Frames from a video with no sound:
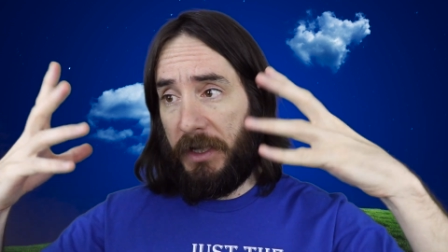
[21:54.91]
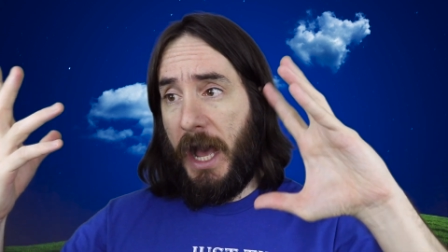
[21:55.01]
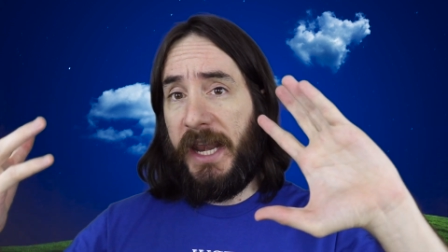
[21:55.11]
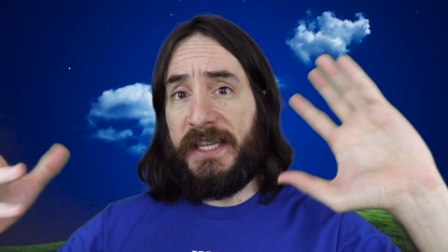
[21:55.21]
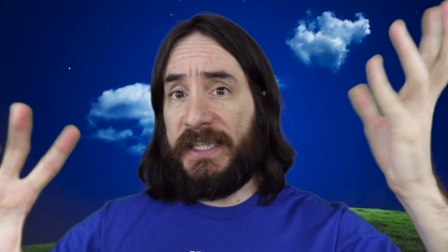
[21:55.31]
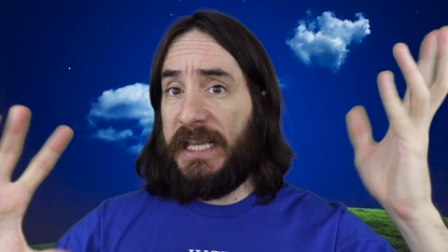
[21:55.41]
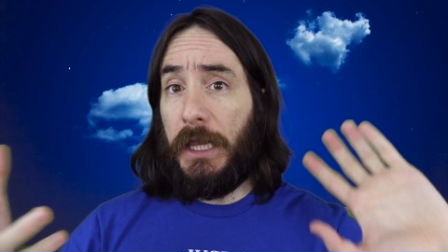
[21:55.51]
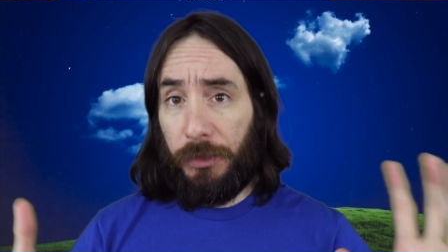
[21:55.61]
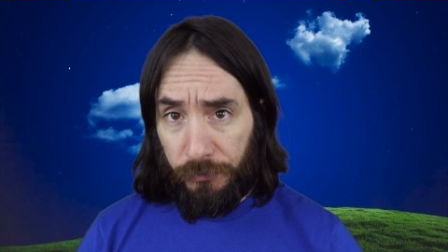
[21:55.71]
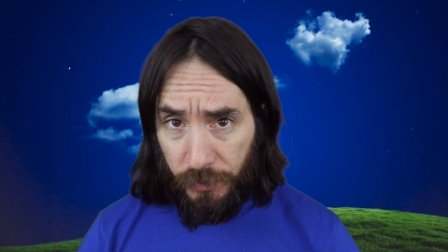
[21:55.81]
kind of
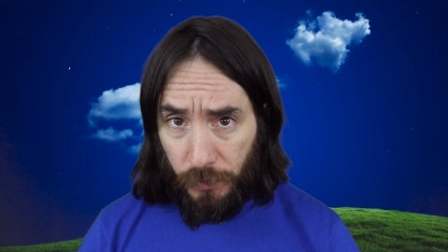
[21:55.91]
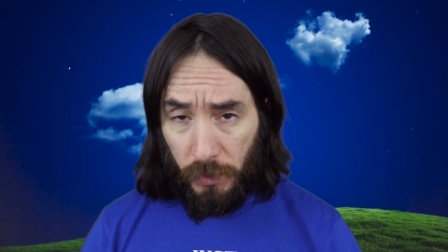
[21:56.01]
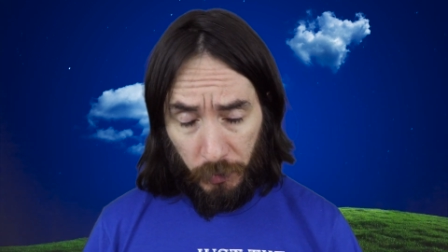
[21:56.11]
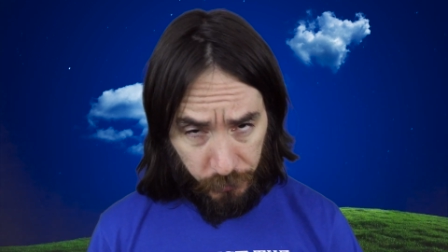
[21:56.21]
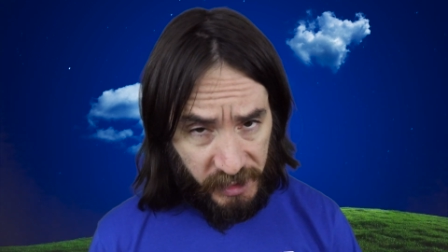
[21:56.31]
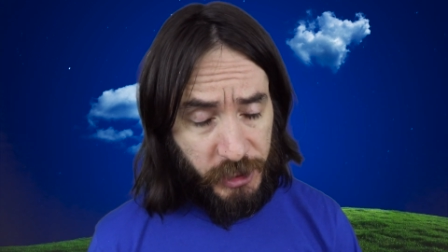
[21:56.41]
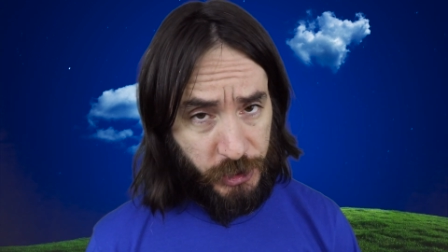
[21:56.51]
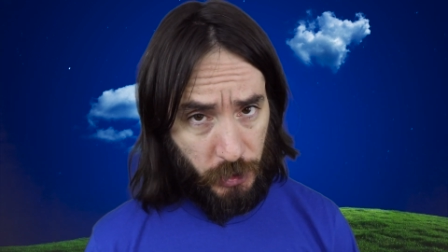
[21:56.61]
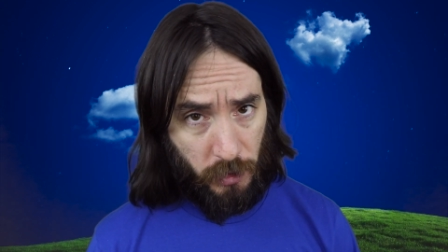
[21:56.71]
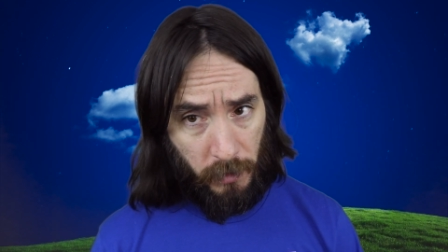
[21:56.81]
see-through
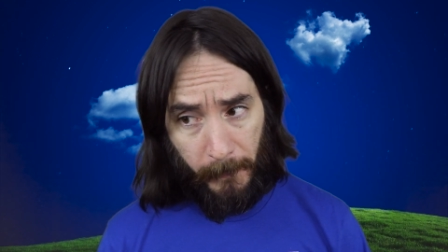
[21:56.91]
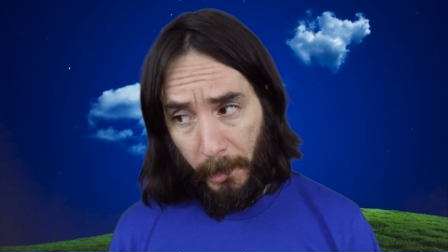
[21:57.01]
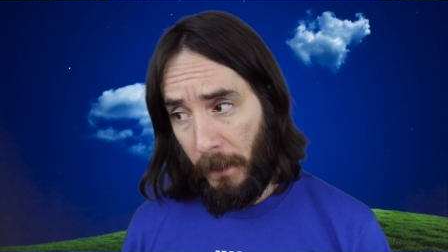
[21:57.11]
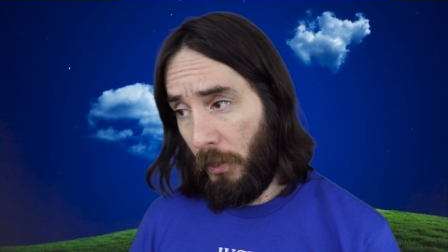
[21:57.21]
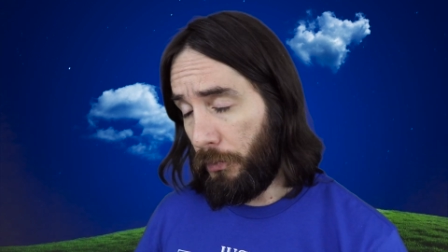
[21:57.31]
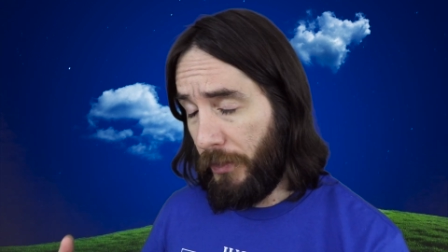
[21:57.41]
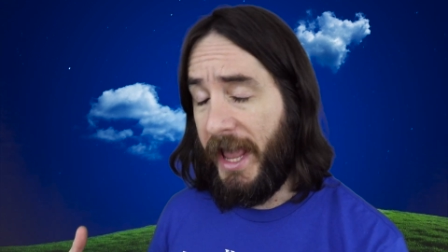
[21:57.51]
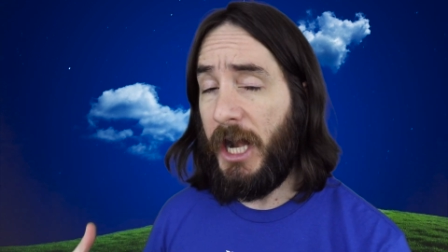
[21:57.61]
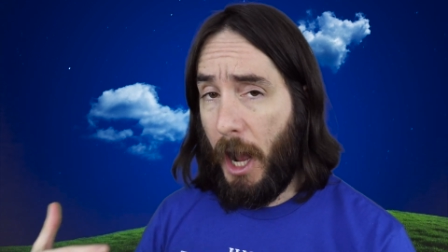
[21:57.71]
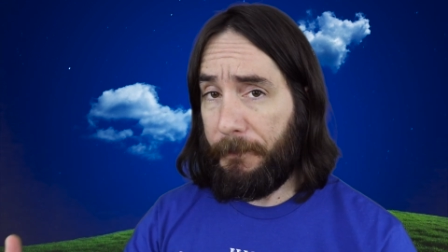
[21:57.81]
creature
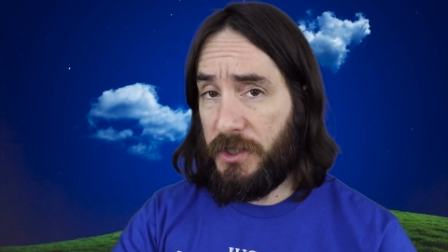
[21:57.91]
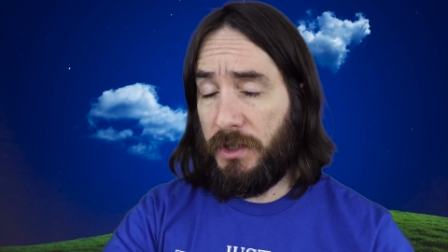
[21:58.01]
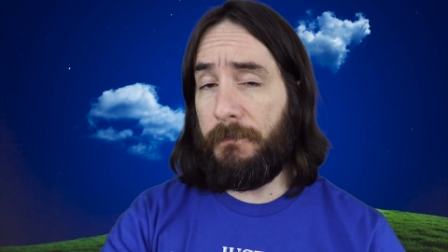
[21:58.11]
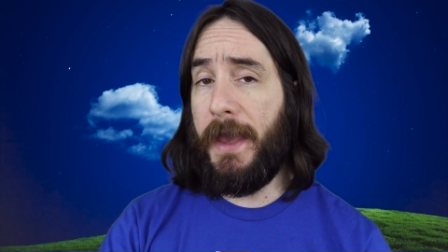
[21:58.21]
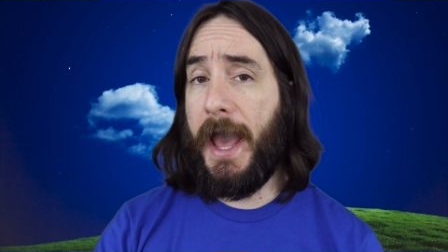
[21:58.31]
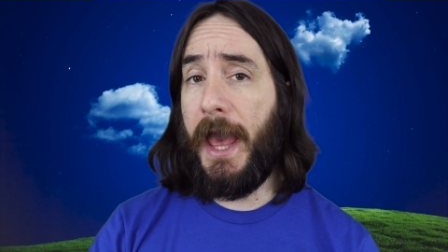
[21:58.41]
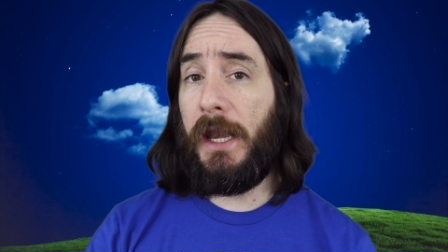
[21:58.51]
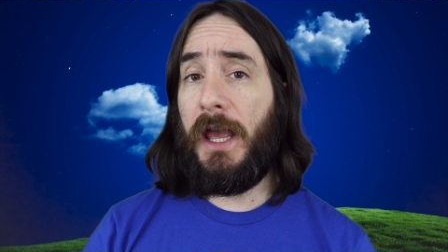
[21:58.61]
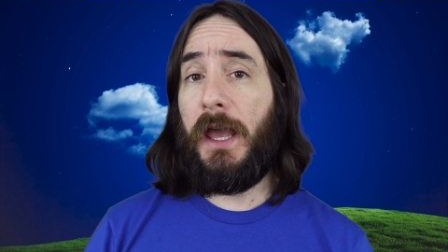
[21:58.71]
ran up to the man